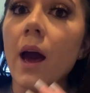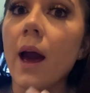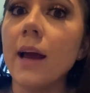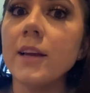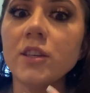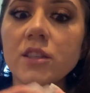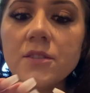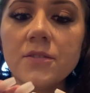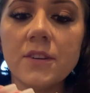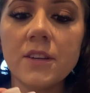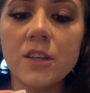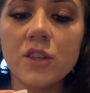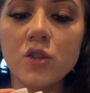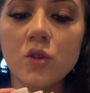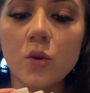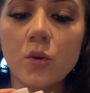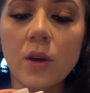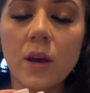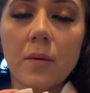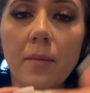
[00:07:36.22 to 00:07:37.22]
I just finished
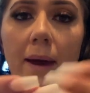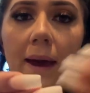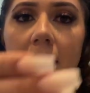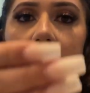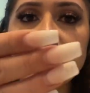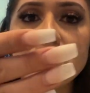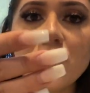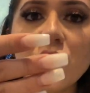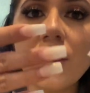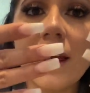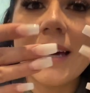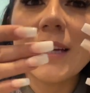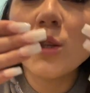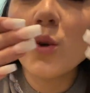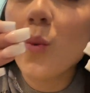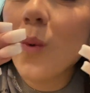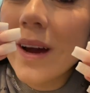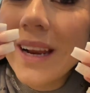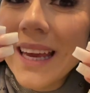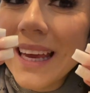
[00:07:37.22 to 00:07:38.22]
soaking my hands for like
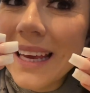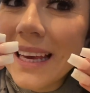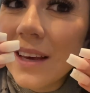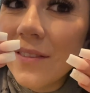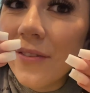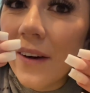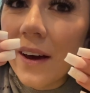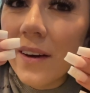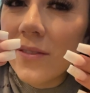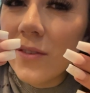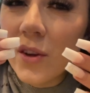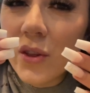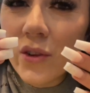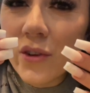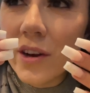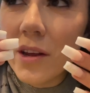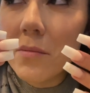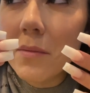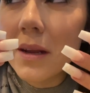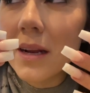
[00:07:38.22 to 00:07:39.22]
25 or
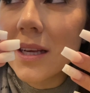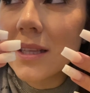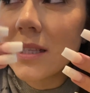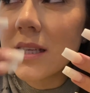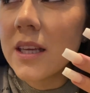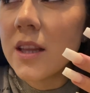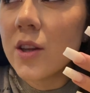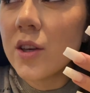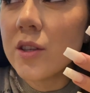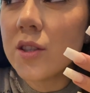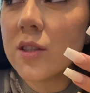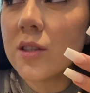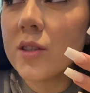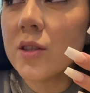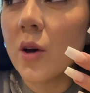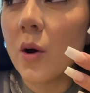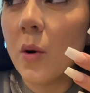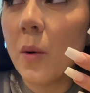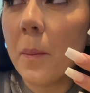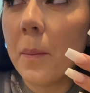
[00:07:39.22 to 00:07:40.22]
30 minutes in the
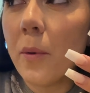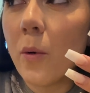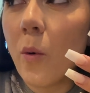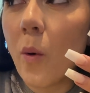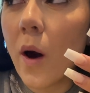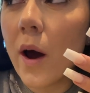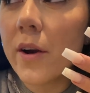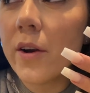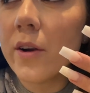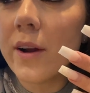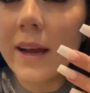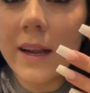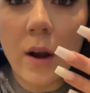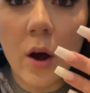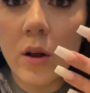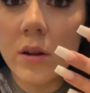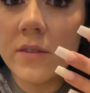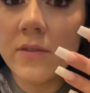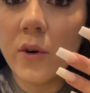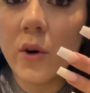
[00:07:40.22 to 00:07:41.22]
soap, water, and
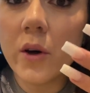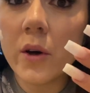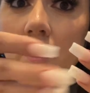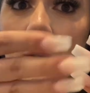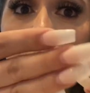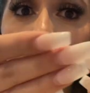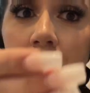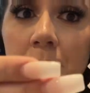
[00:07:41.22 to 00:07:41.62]
olive oil.